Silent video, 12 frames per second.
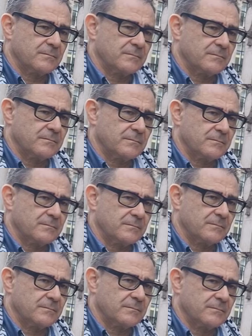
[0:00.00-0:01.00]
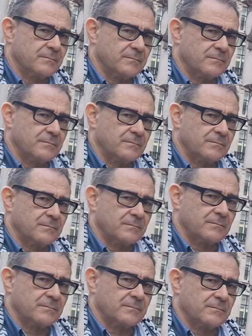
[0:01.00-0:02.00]

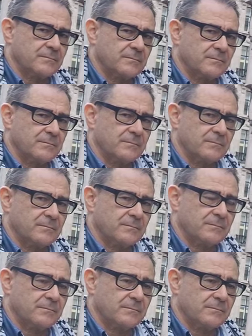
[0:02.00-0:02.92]
No words are spoken by the person on screen.